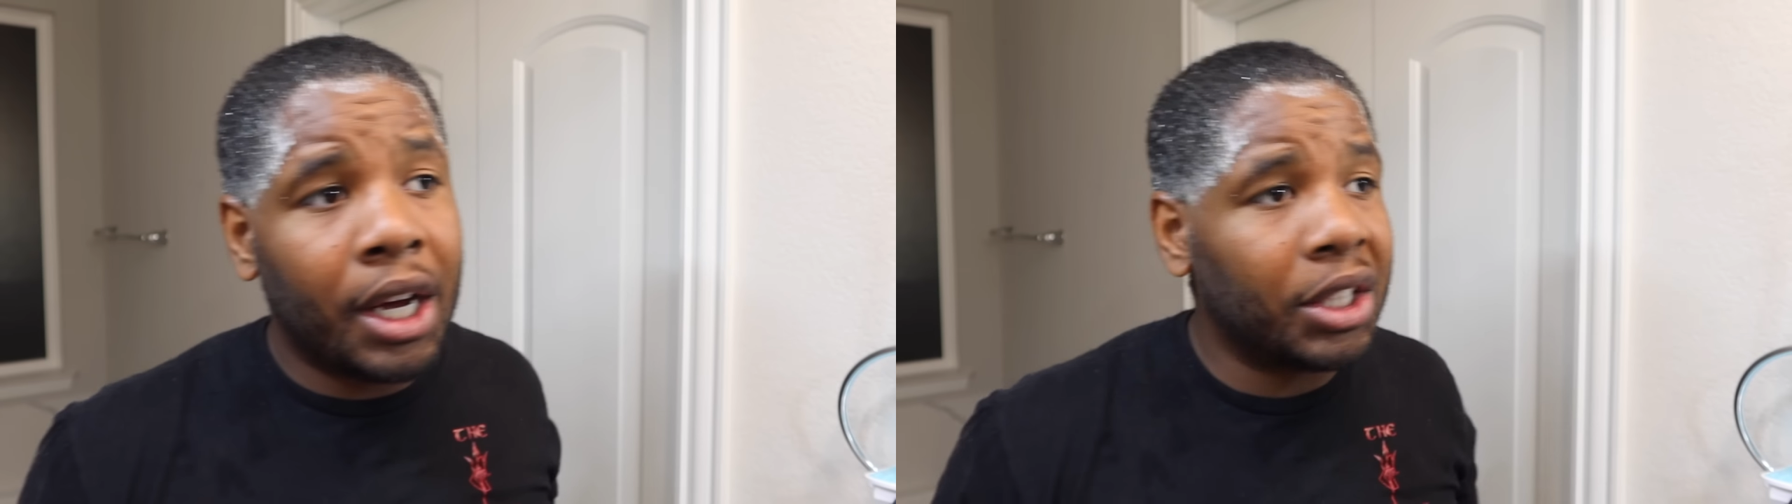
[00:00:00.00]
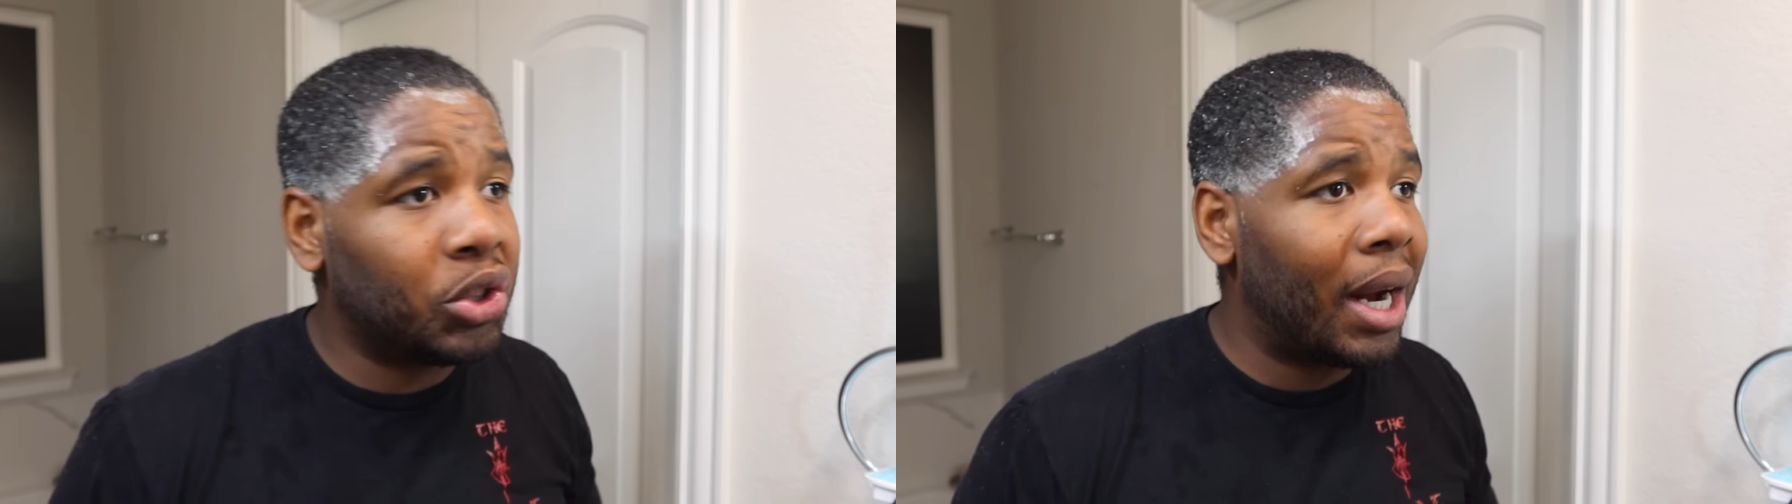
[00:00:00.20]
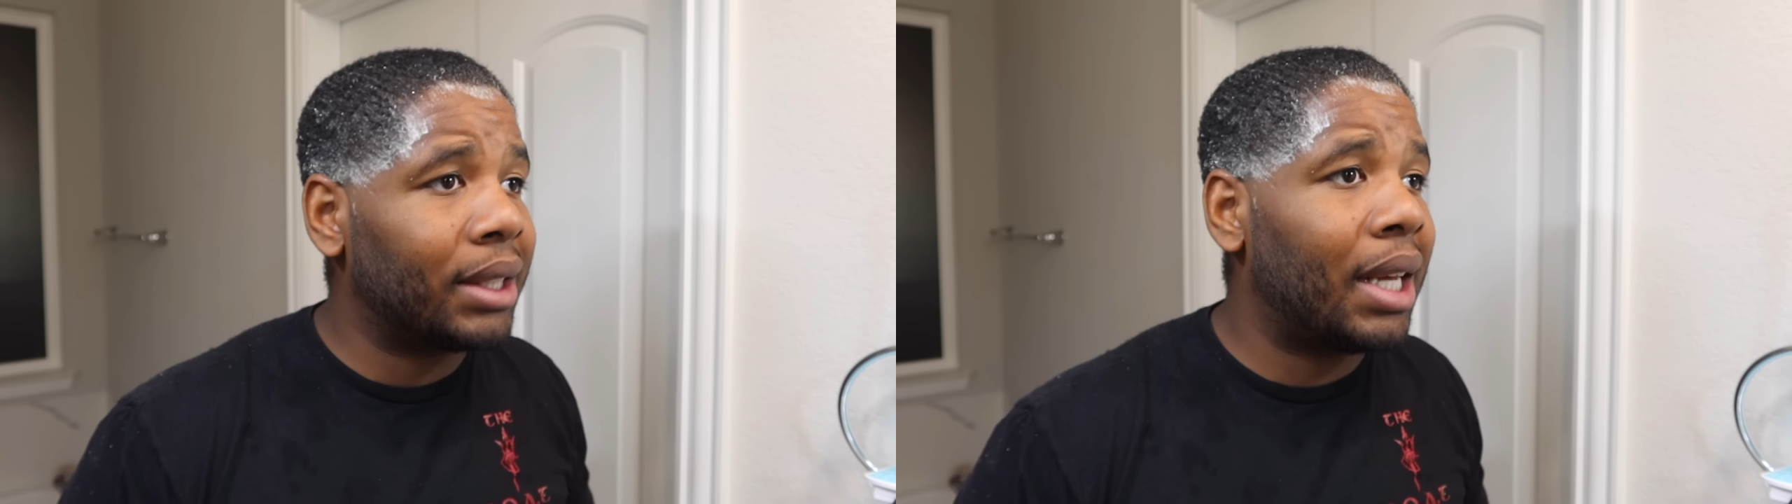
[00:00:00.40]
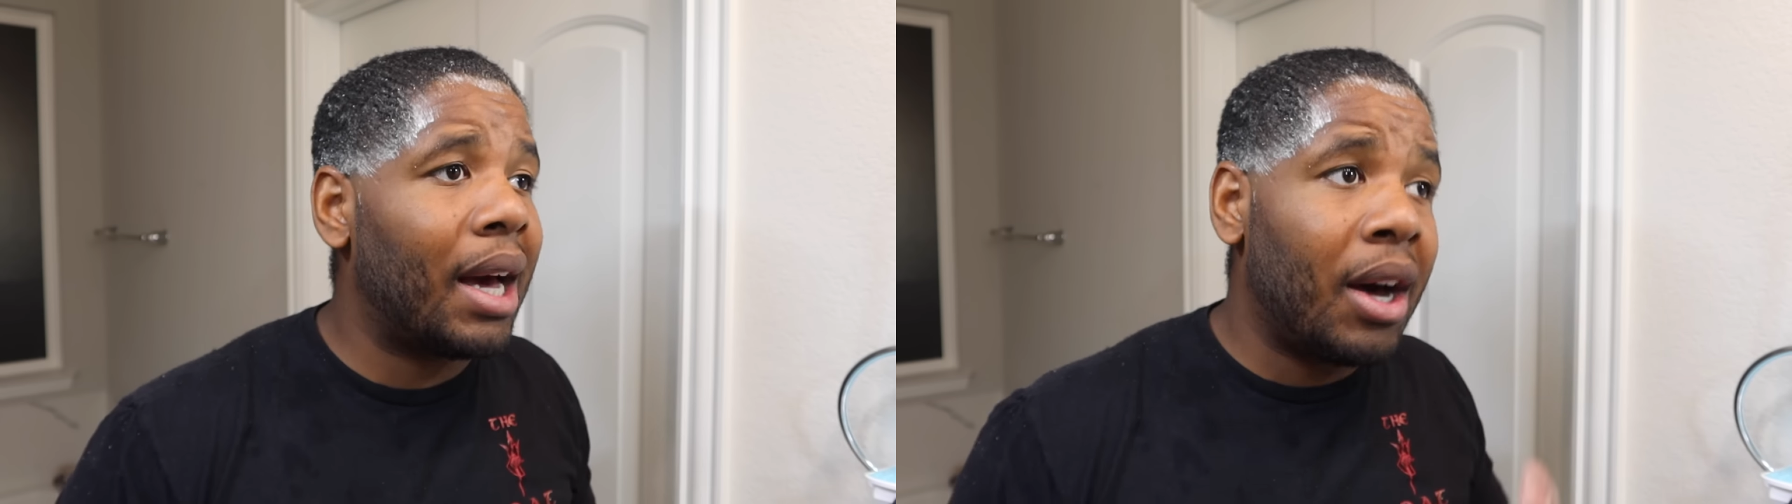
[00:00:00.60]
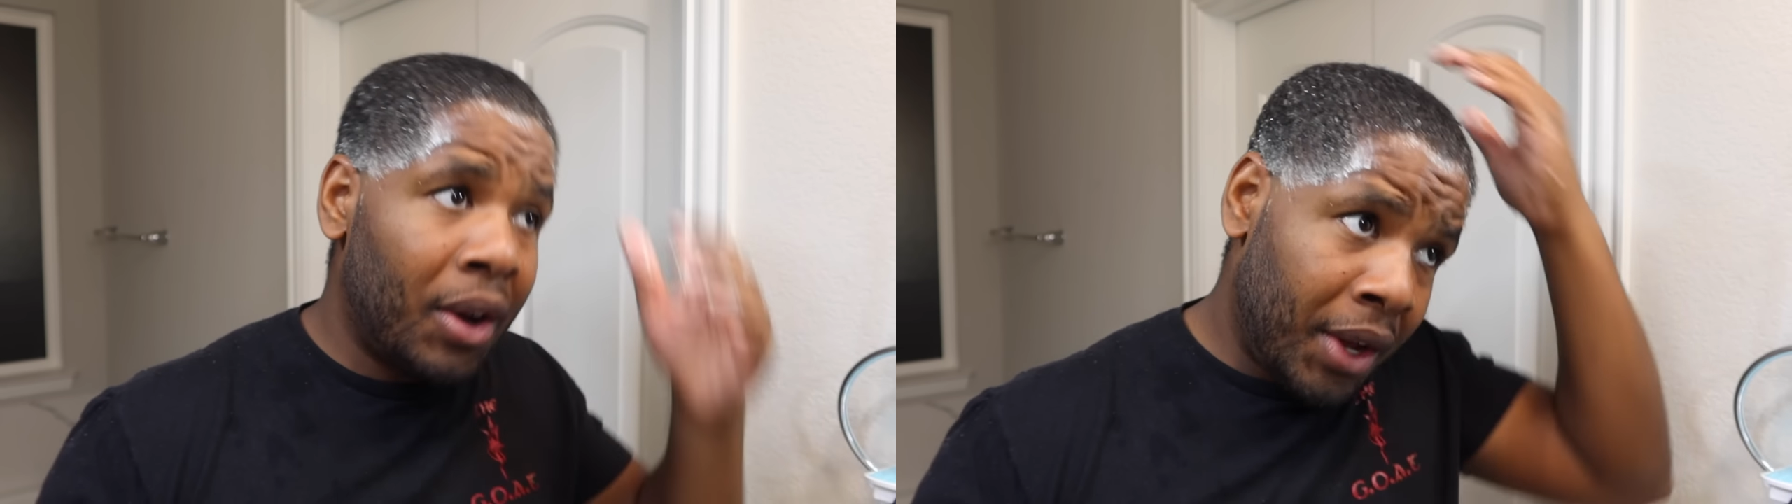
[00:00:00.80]
a dry
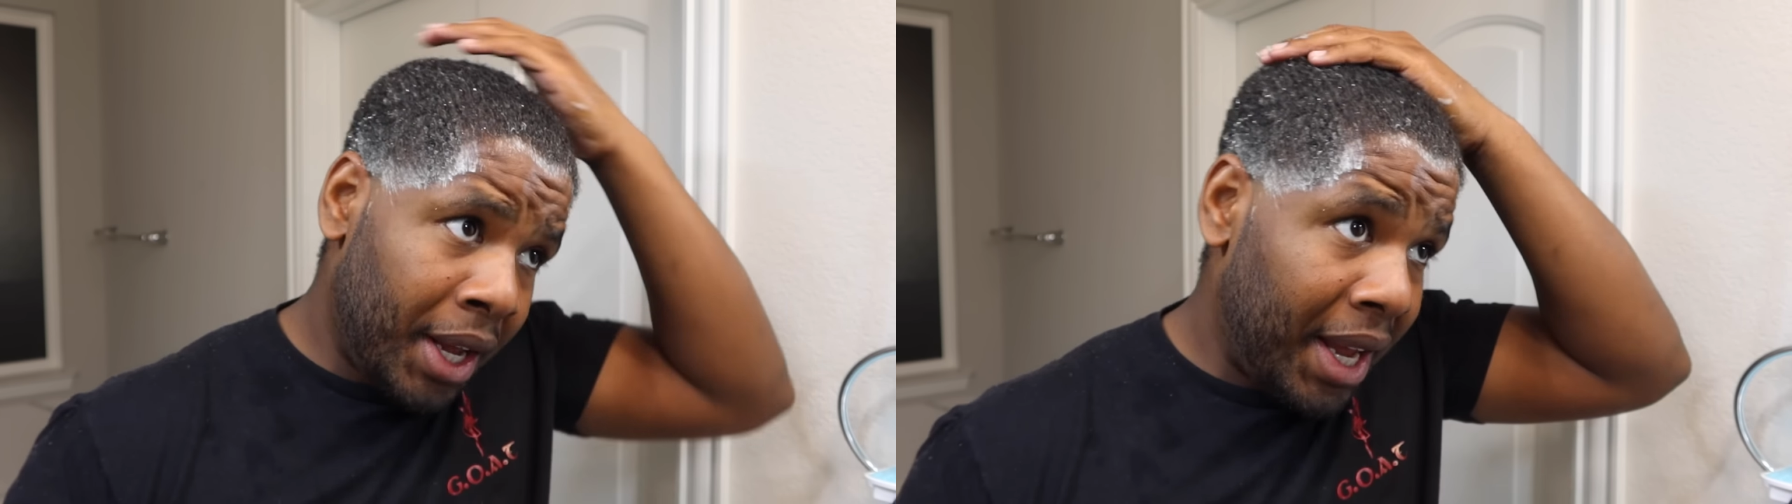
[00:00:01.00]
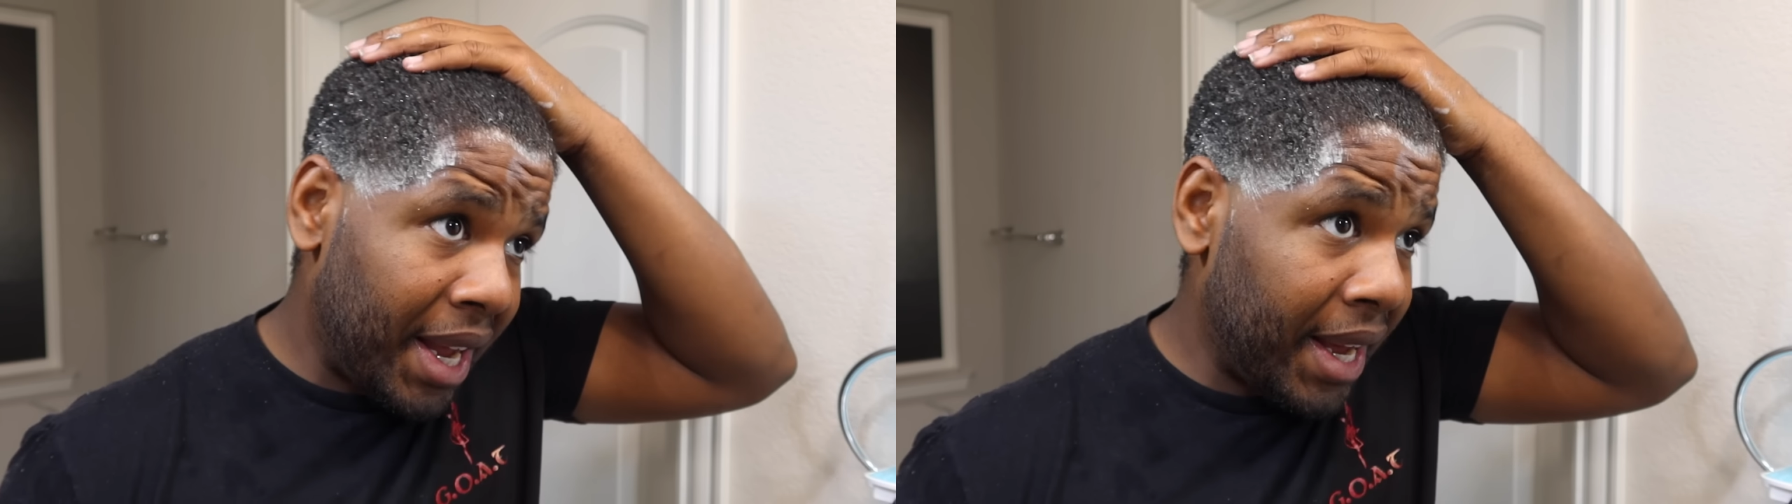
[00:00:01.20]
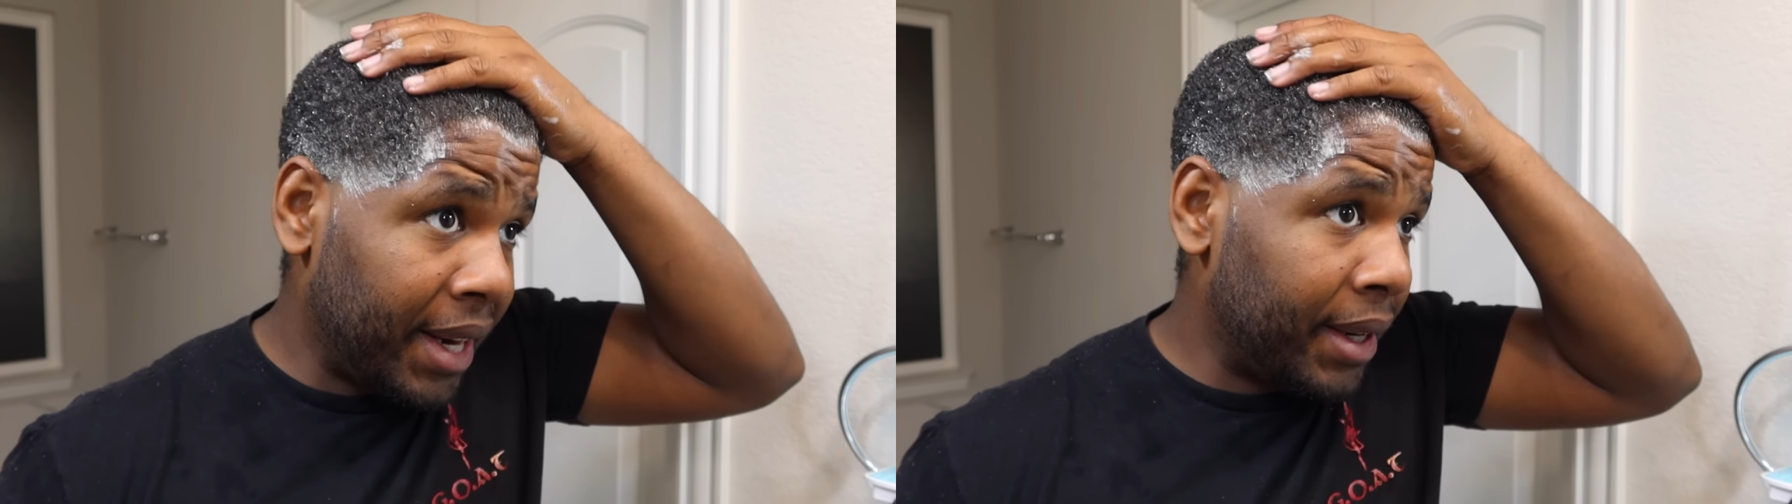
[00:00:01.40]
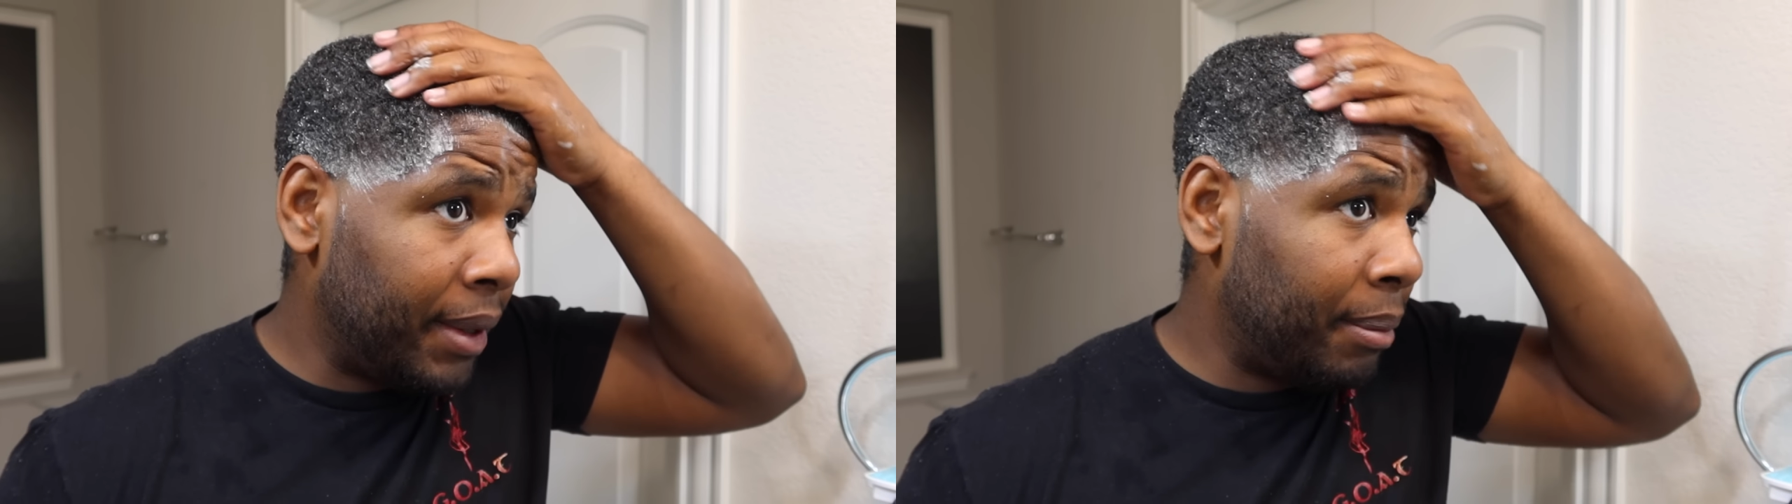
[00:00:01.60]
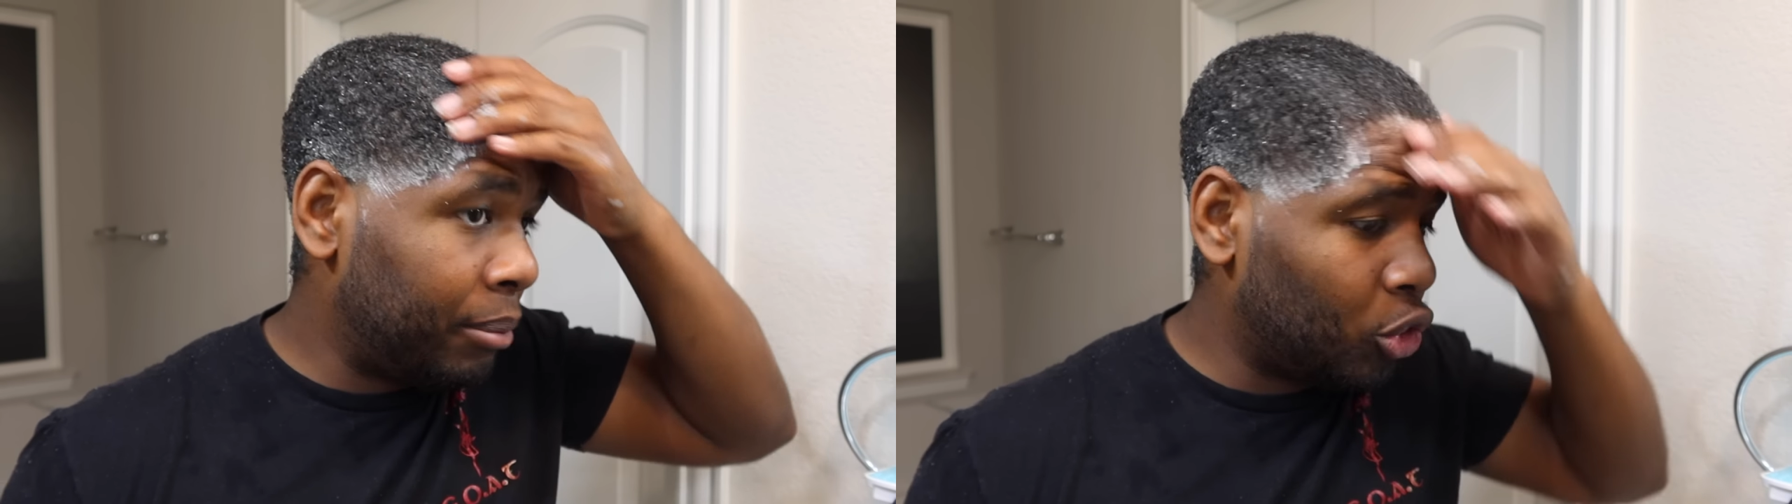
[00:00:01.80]
towel and